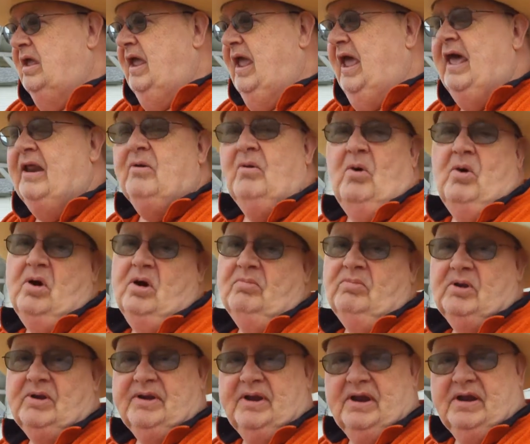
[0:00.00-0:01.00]
a
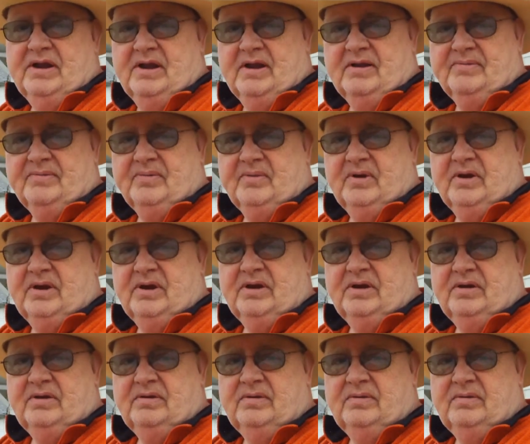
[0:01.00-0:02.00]
horrible day yesterday.
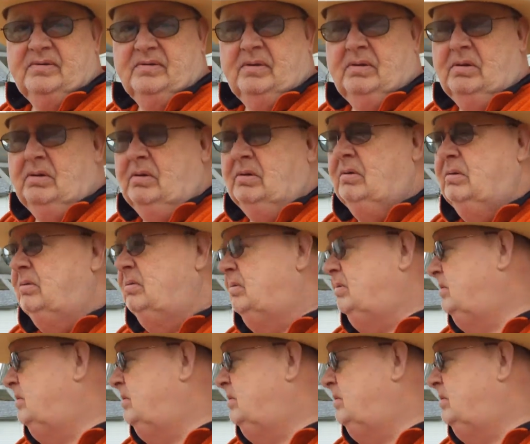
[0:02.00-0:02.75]
Oh,